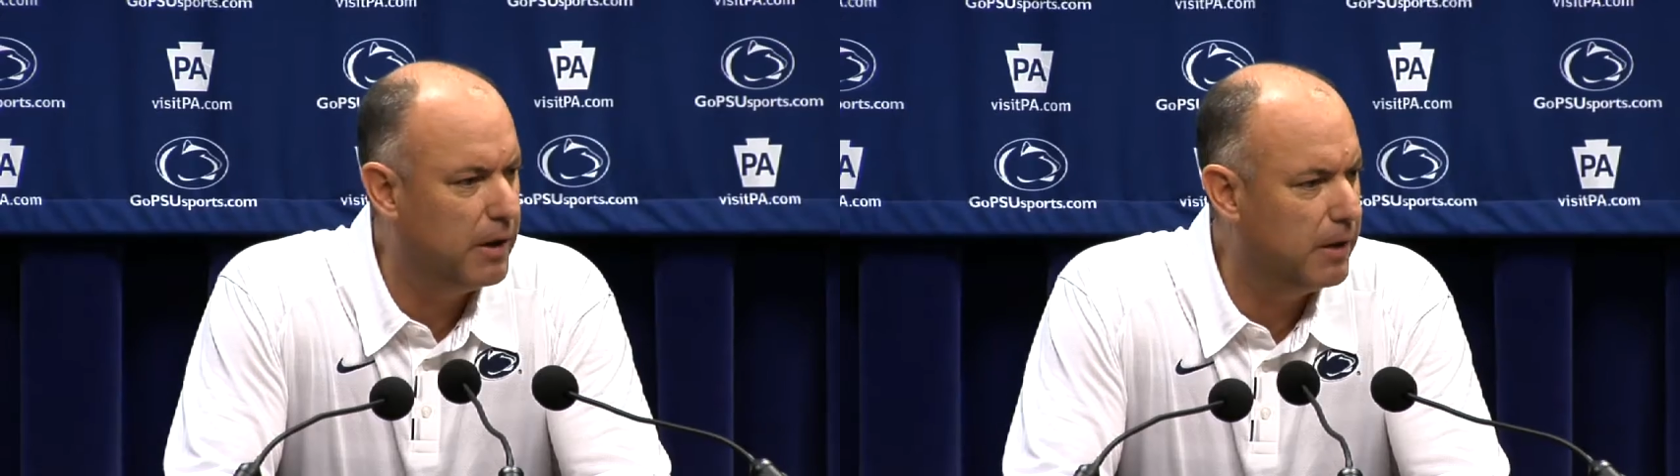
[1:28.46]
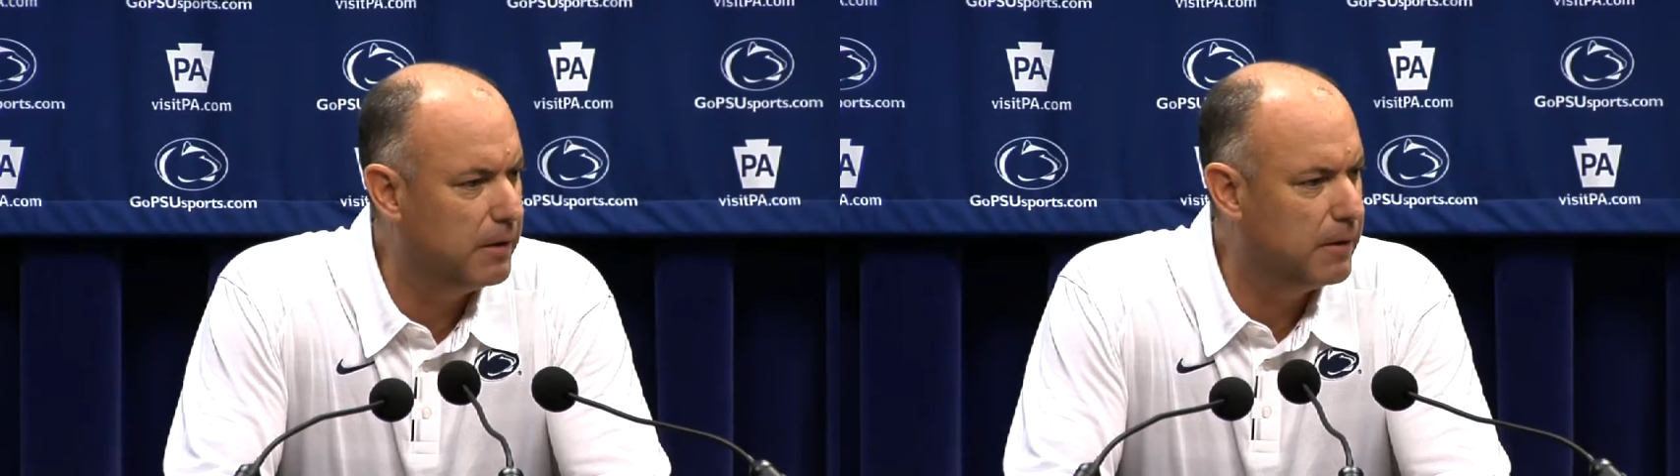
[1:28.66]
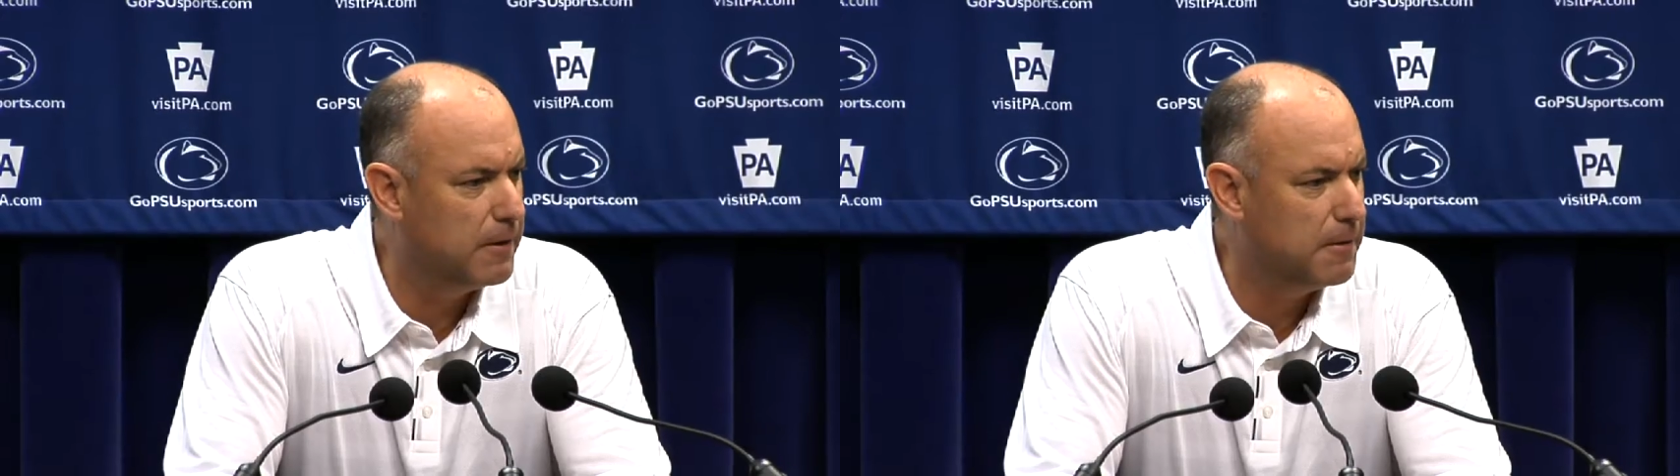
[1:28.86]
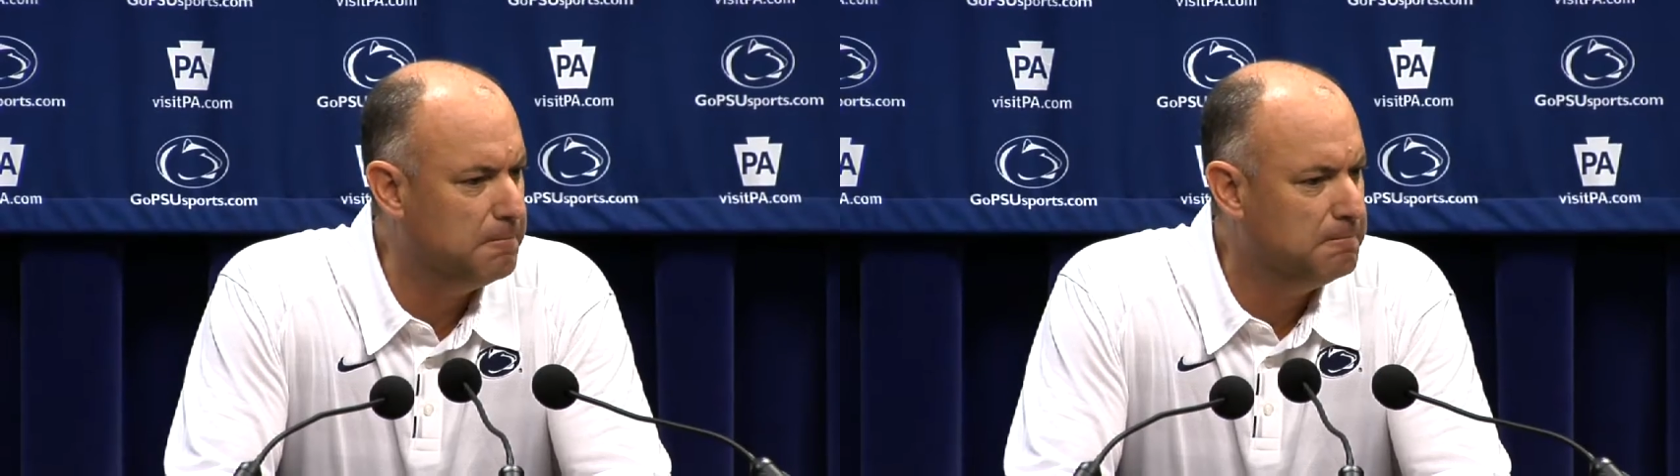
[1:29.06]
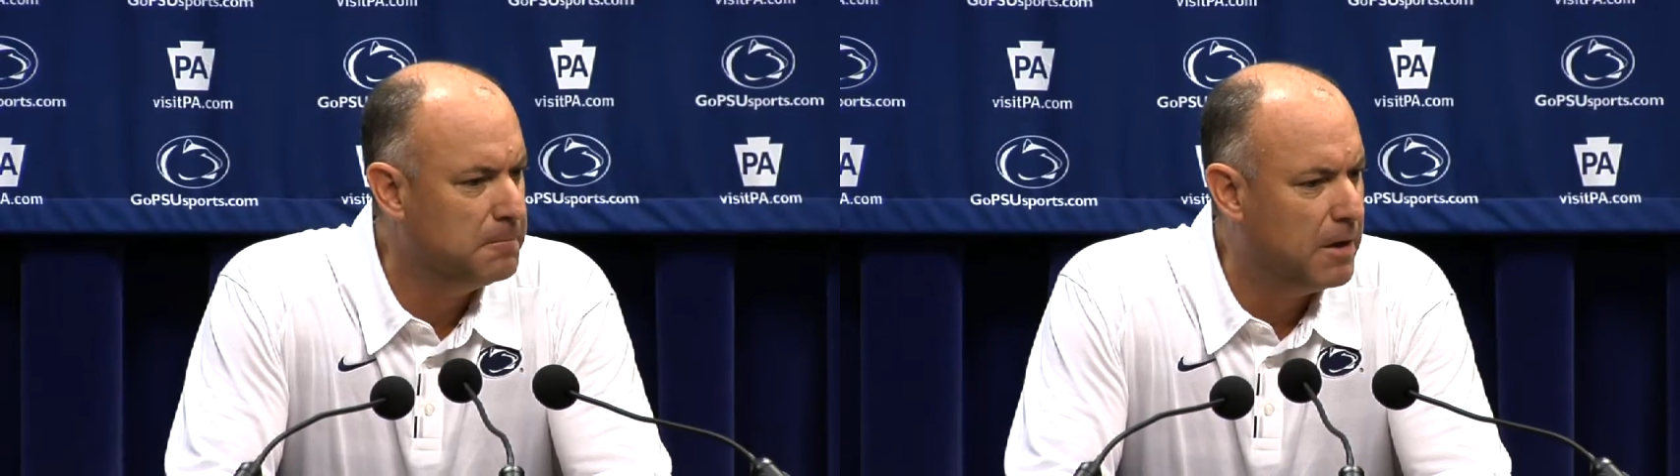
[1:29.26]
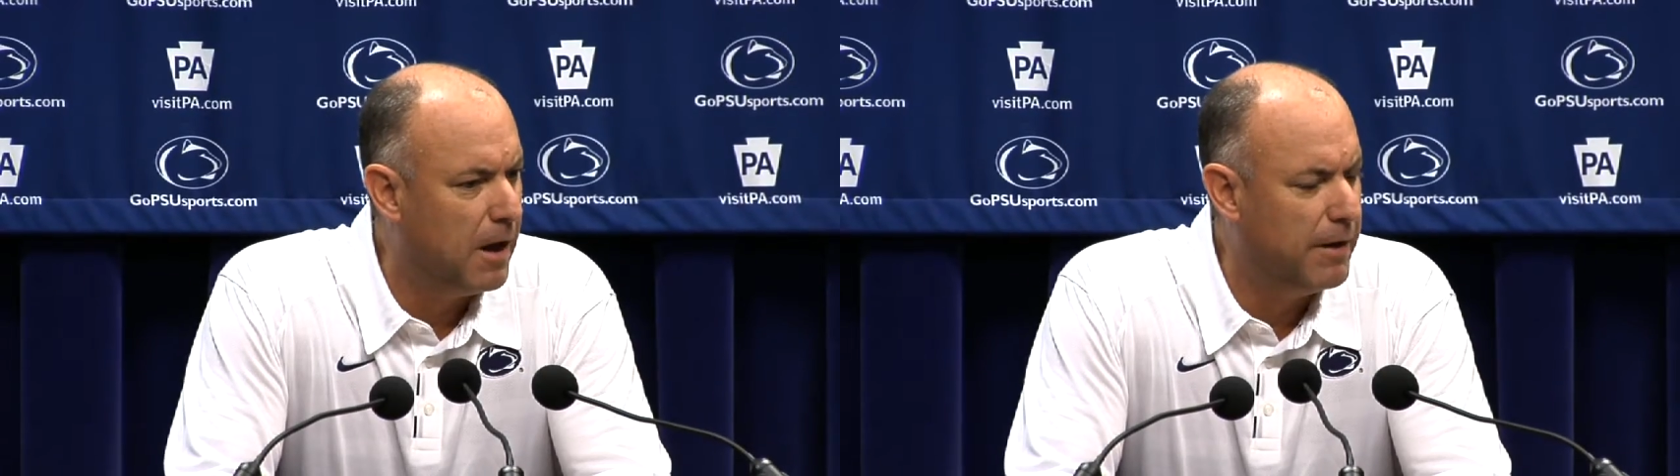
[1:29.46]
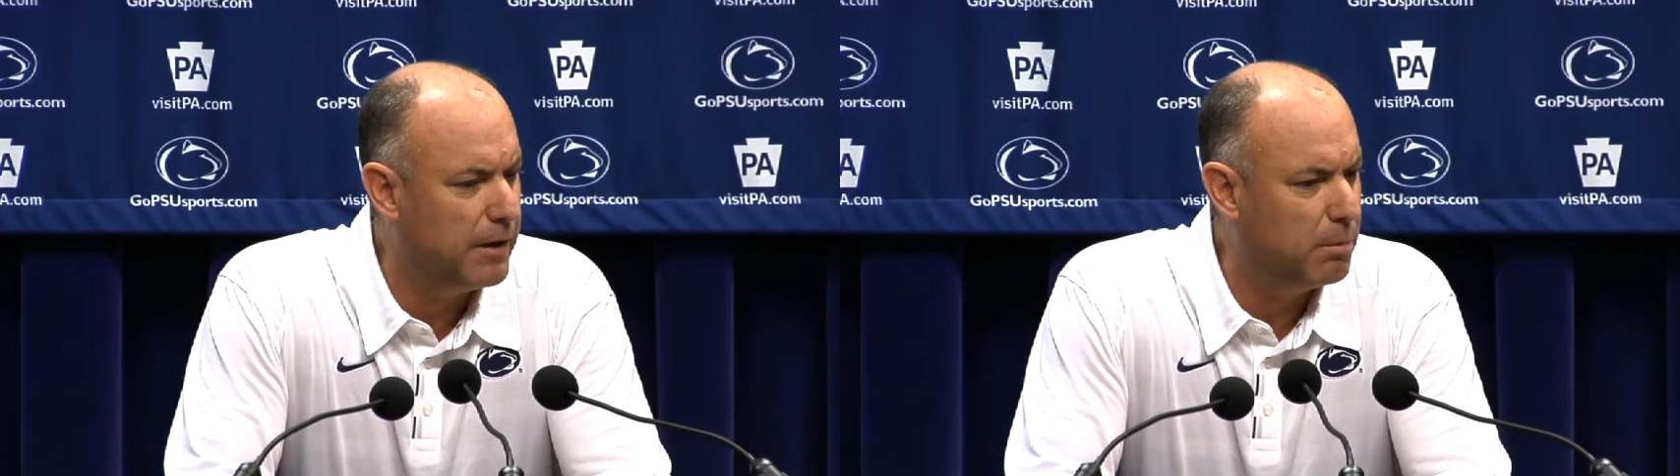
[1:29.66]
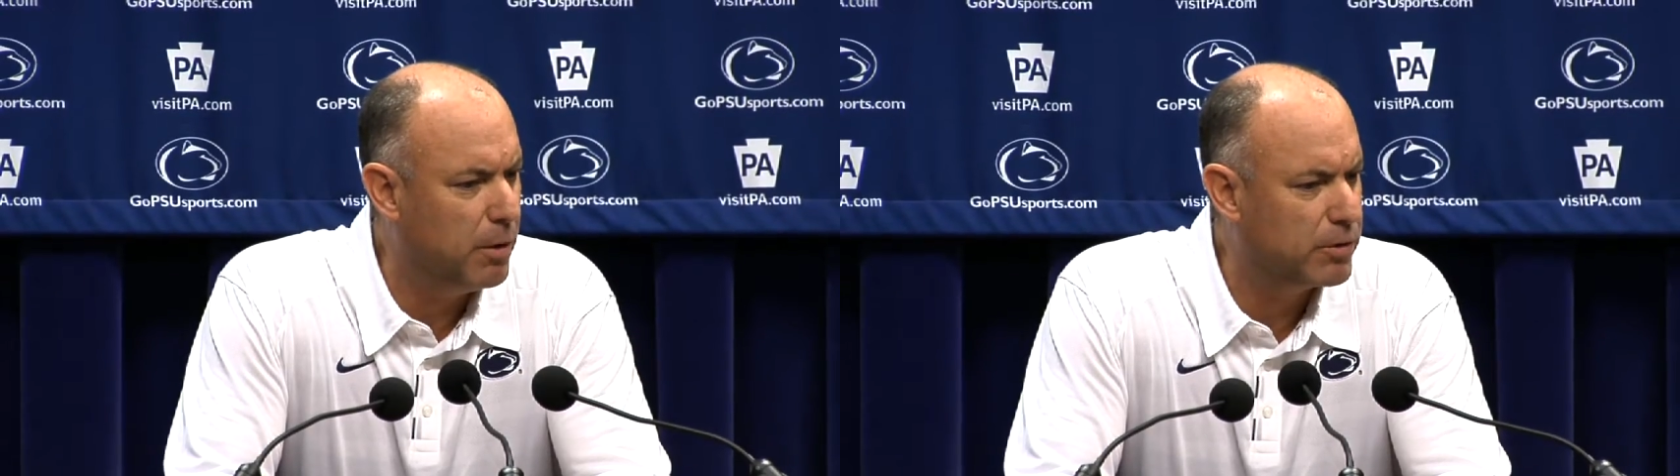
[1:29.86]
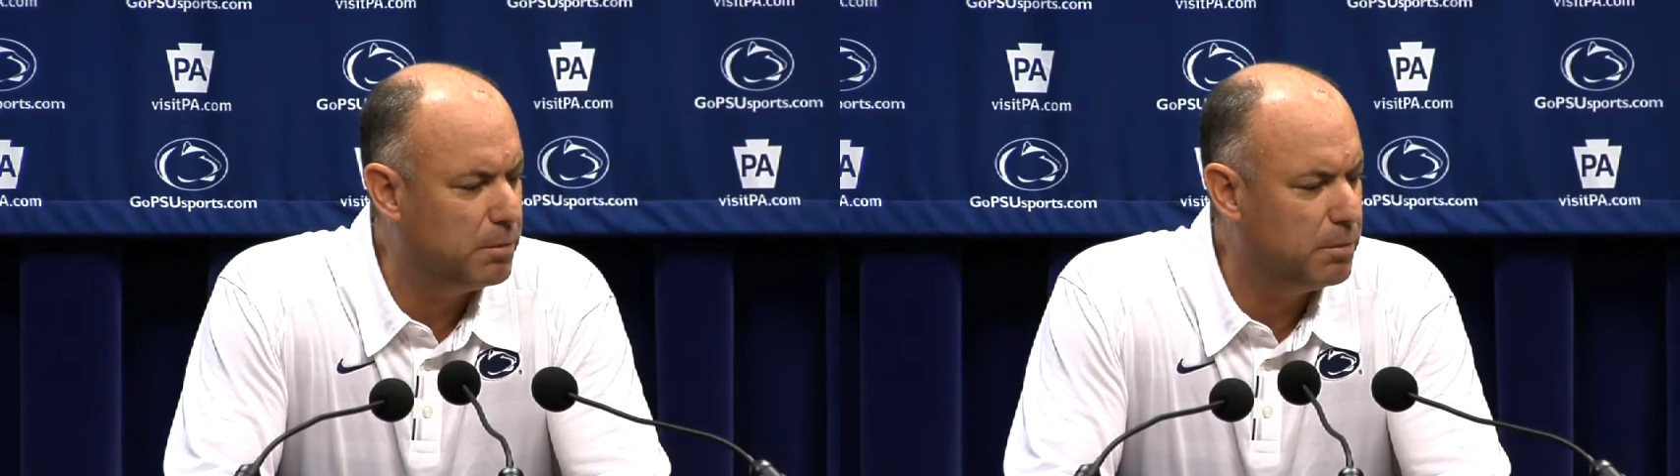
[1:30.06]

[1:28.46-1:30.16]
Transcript: and um, I think most